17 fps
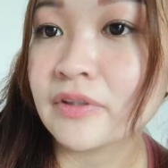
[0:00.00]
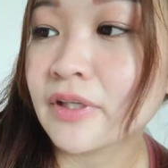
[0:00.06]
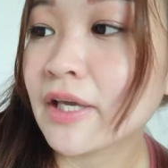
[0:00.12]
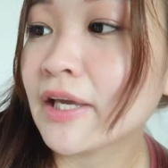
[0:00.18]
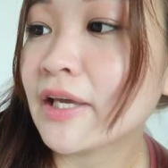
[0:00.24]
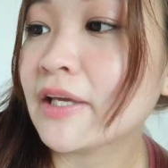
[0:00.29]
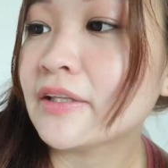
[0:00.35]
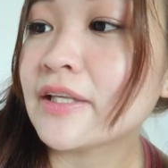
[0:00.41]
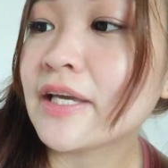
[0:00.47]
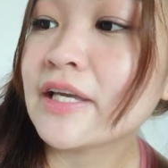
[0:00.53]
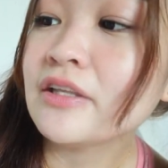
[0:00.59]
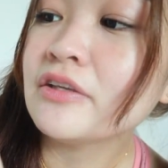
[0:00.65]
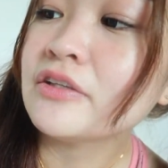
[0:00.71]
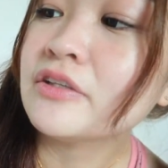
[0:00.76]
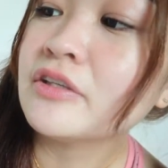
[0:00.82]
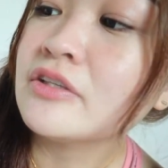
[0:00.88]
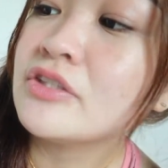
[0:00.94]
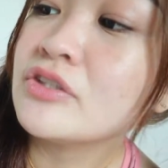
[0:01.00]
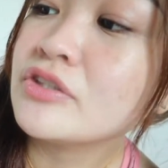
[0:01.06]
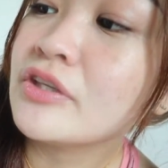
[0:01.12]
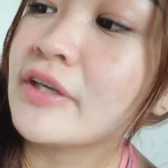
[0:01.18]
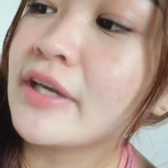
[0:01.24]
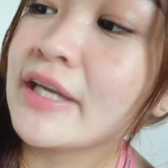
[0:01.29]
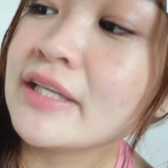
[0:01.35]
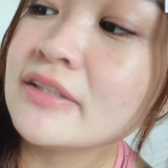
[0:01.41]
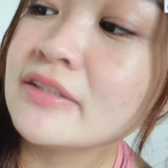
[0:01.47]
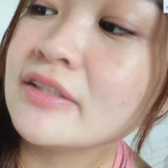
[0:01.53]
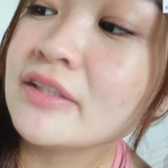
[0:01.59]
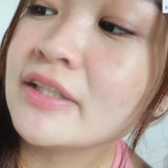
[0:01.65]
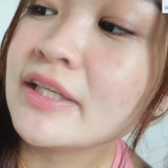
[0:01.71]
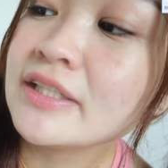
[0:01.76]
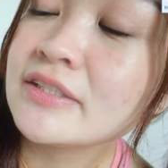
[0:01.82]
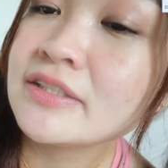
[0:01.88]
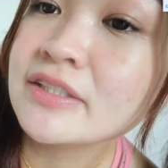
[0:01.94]
Okay, then you go to your
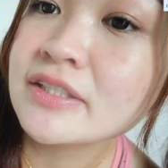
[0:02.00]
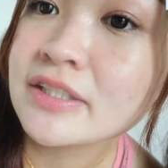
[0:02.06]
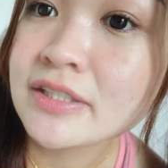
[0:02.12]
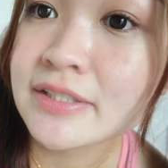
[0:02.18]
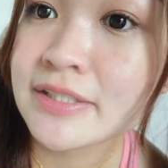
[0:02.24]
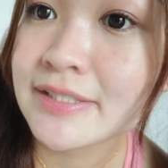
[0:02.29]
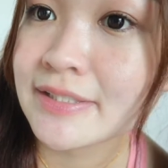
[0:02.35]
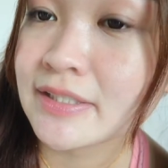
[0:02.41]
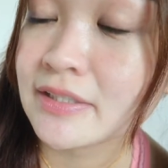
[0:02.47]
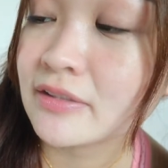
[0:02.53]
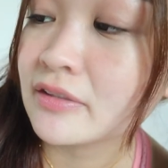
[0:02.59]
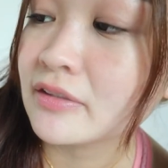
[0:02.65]
analytics.